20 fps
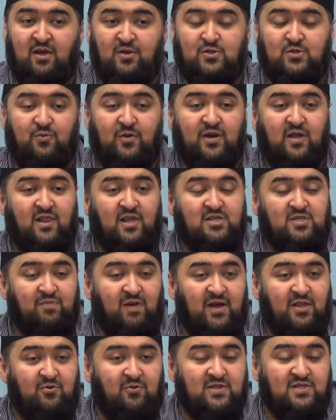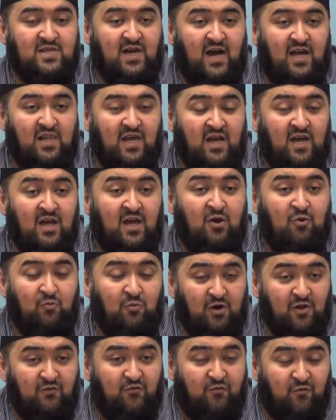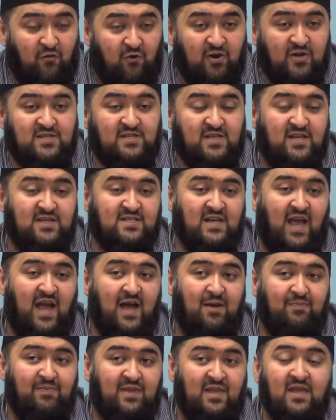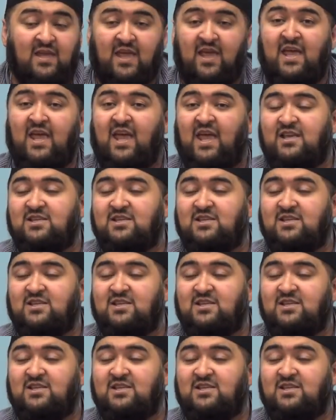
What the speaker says: So what Allah subhanahu wa ta'ala will force into happening